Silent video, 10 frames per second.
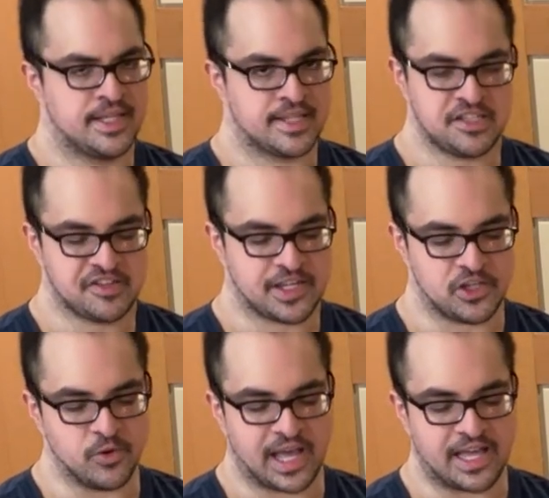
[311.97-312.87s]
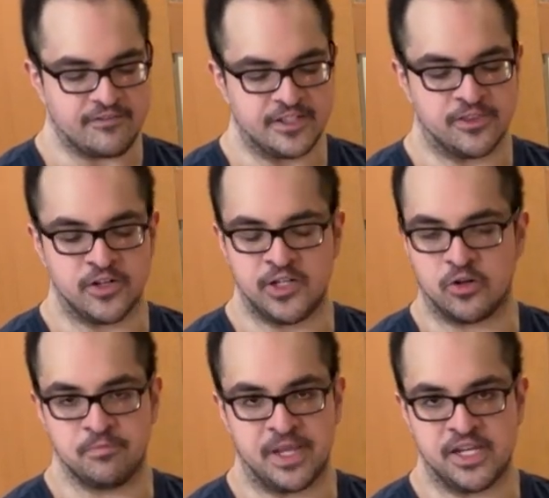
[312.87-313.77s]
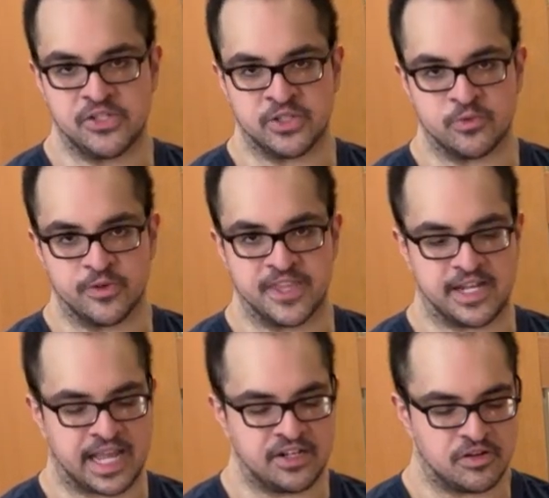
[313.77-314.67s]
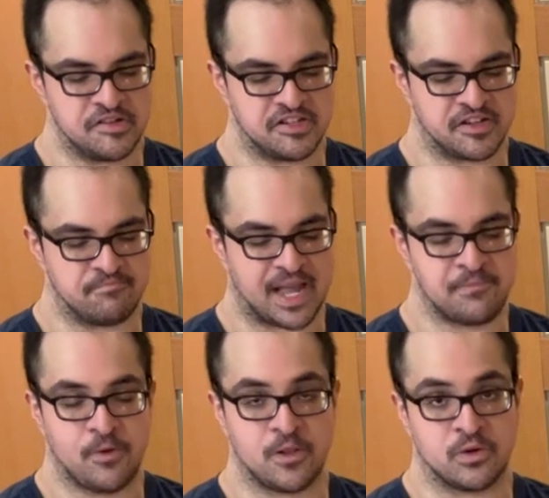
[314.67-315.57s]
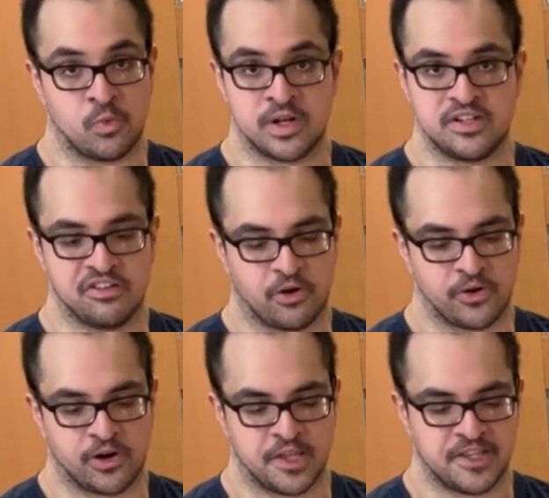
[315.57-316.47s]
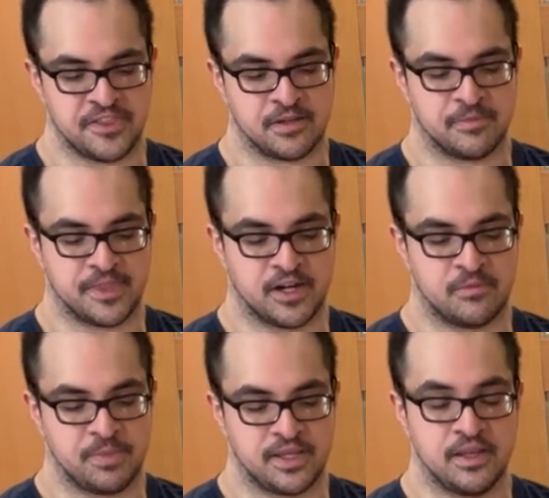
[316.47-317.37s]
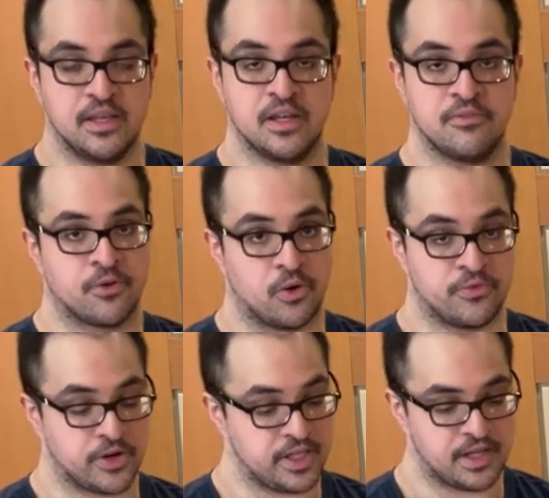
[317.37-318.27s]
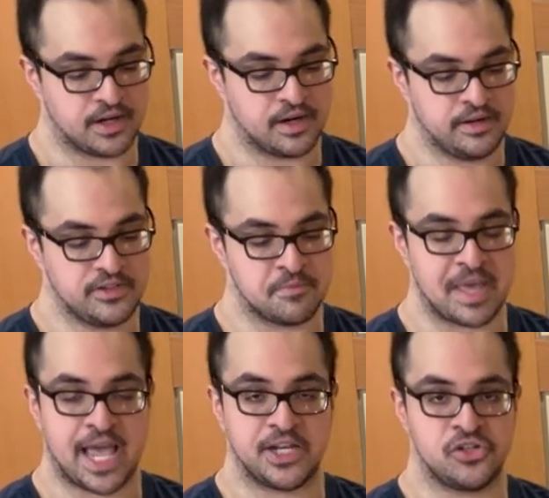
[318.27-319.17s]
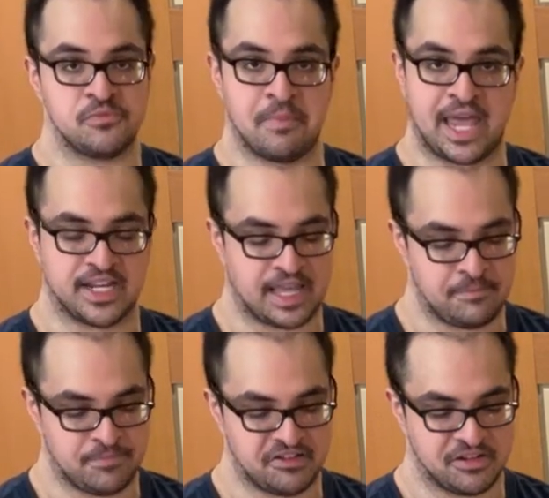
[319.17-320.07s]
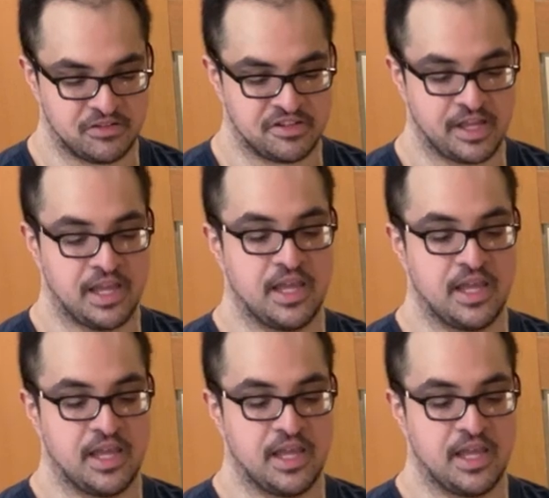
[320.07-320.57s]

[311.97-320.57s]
Let's say you have a 30-year-old patient with a diagnosis of bipolar 1 disorder on lithium therapy for over a year to manage manic episodes.